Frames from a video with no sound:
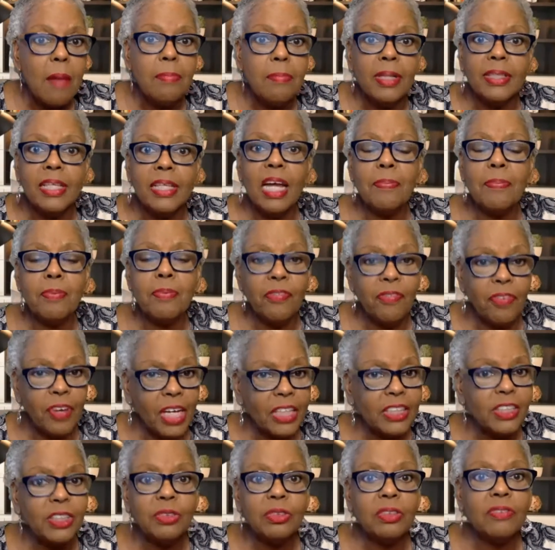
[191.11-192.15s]
but that
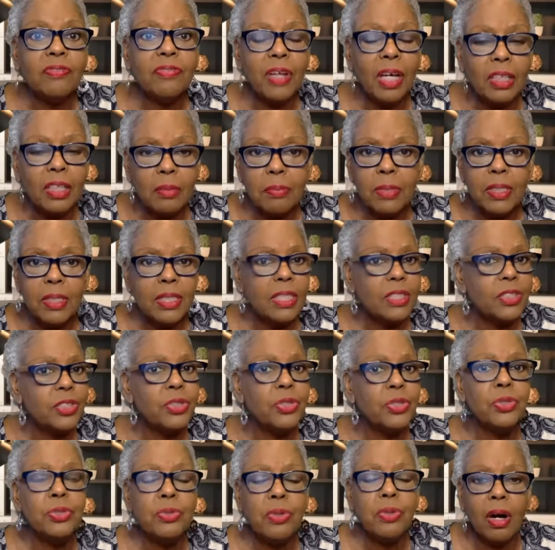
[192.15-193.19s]
professional development that
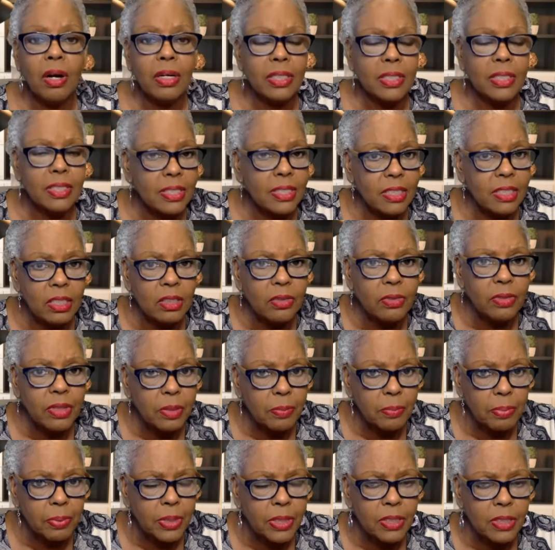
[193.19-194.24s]
you are
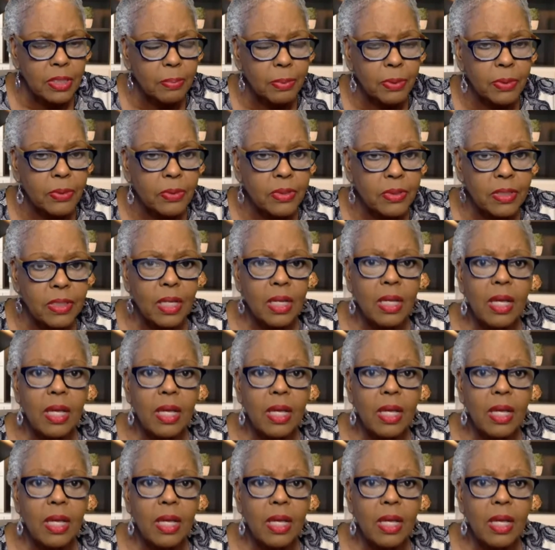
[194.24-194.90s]
considering, principals,